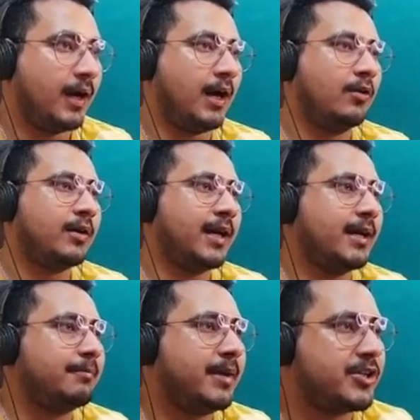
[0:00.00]
How can
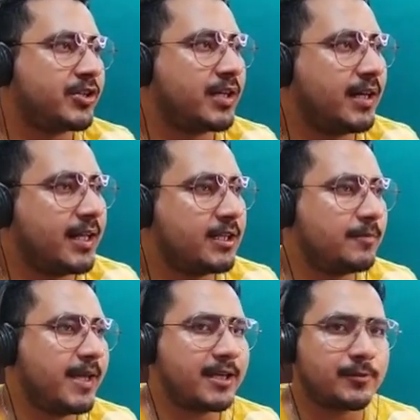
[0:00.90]
a measured
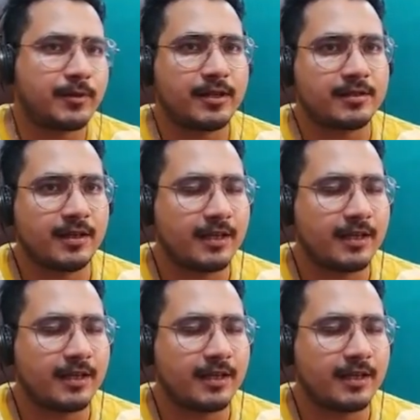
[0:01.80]
length be expressed?